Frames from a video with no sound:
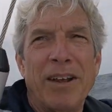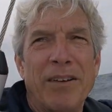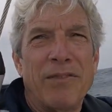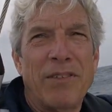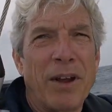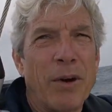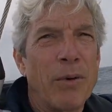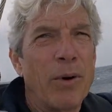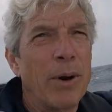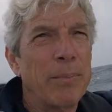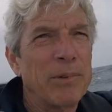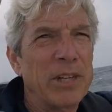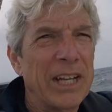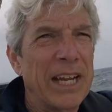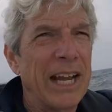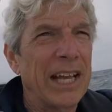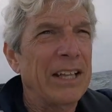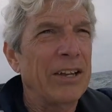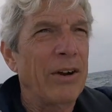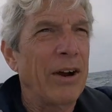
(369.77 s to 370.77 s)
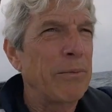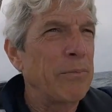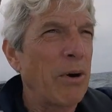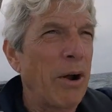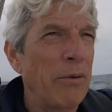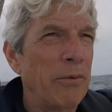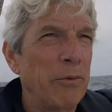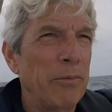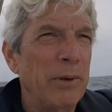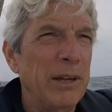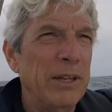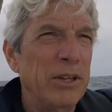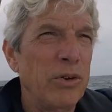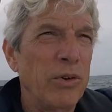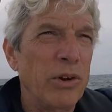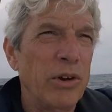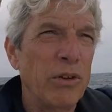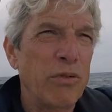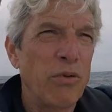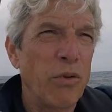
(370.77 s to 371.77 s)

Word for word: if they were up together, I'd probably be doing